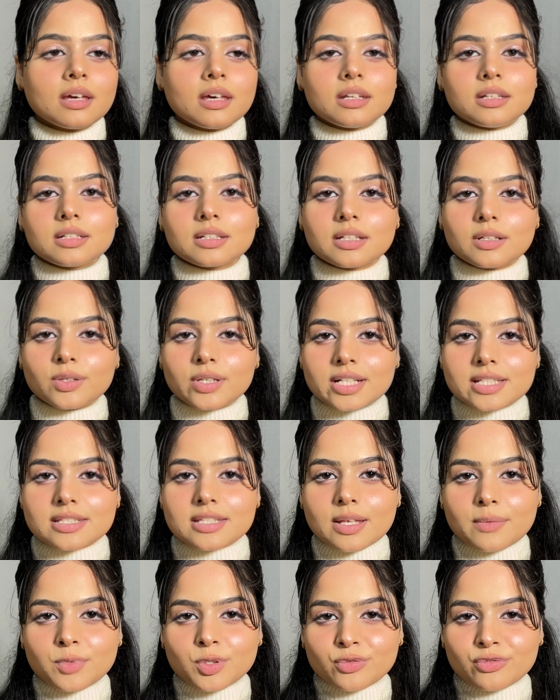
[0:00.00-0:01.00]
It
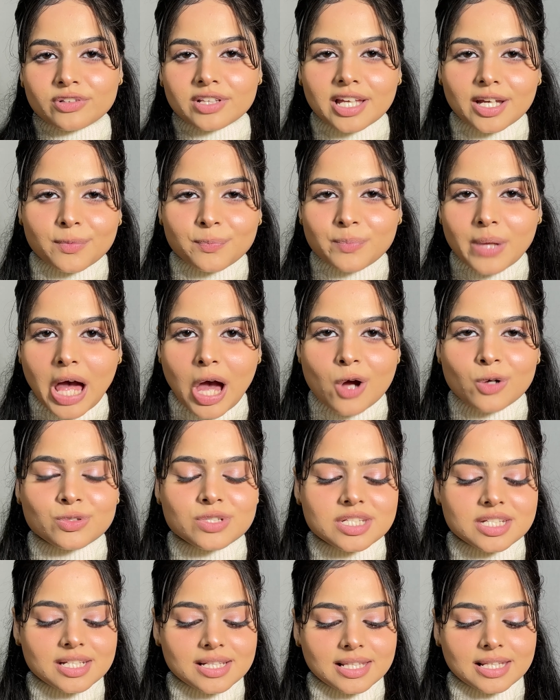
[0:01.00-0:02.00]
creates a beautiful like
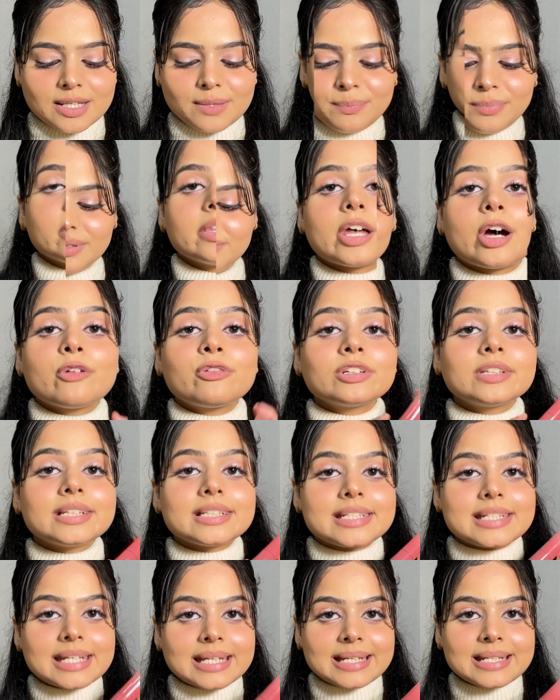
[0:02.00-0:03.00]
pouty lip. Now for the
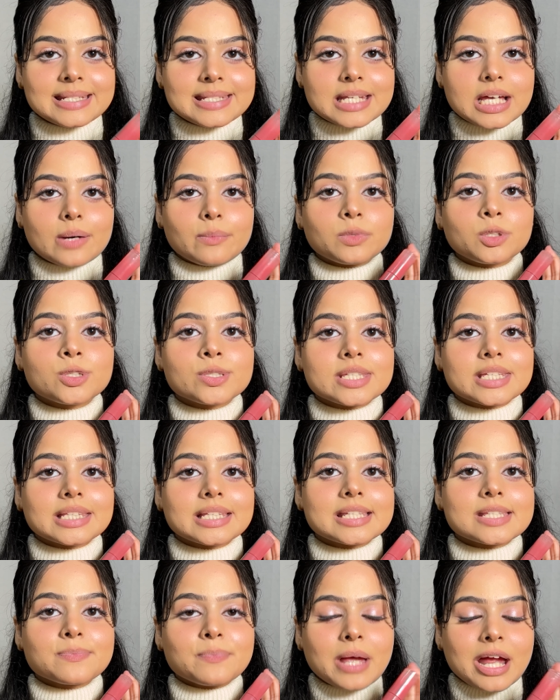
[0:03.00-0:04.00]
tint, I'm using
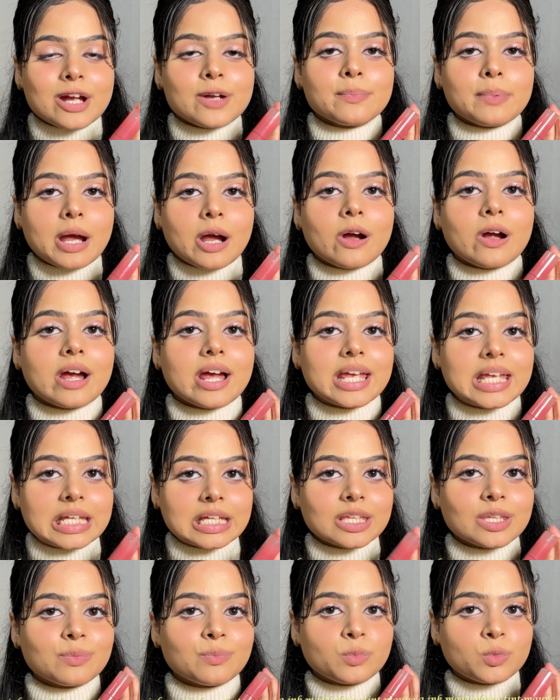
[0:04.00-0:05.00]
this Para
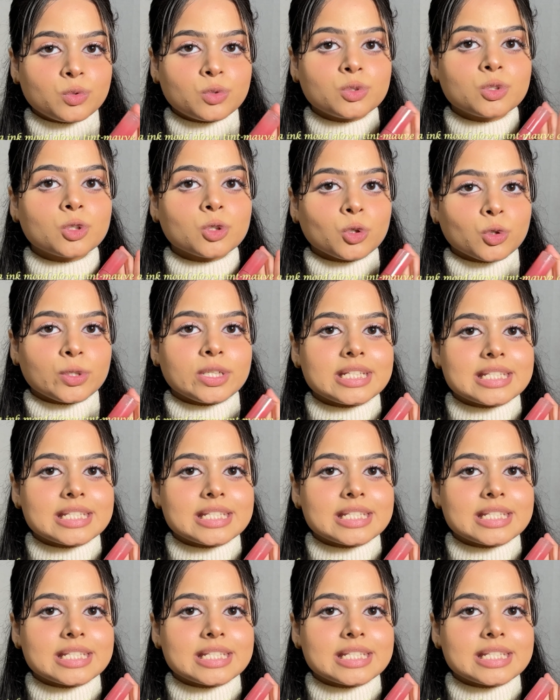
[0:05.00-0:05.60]
Ink Mood Glowy